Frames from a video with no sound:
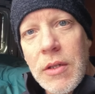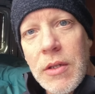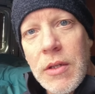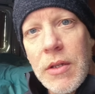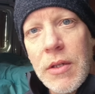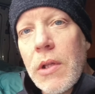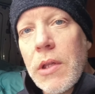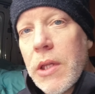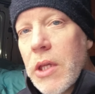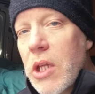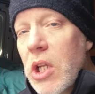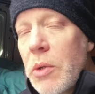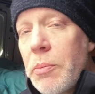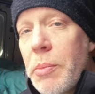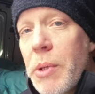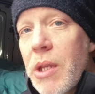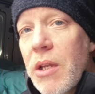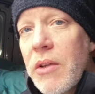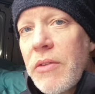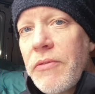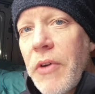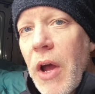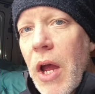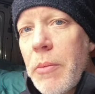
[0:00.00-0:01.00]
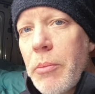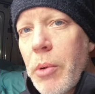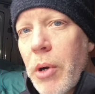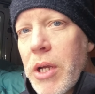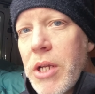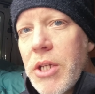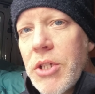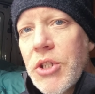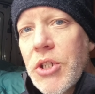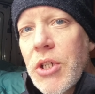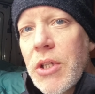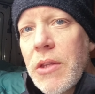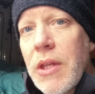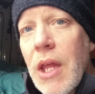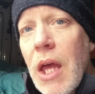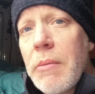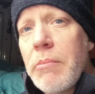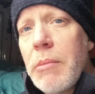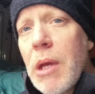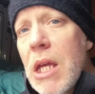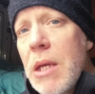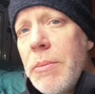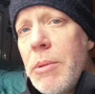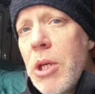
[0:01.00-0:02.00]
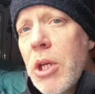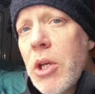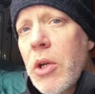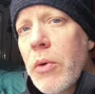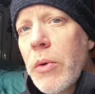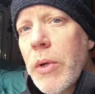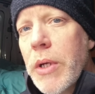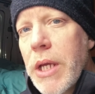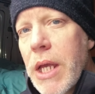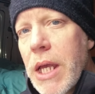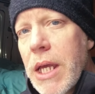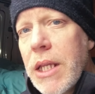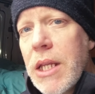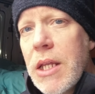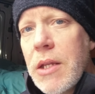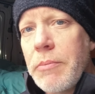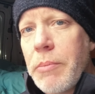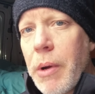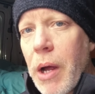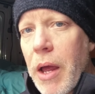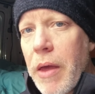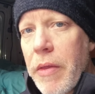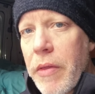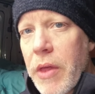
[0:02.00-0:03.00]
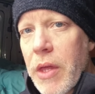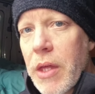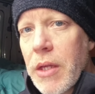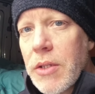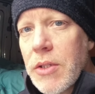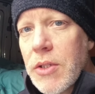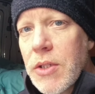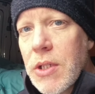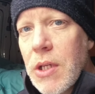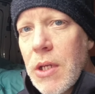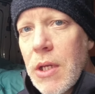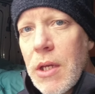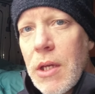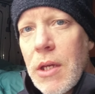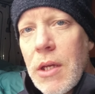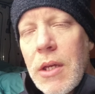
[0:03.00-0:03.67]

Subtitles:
The little bit of vibration that may be created by this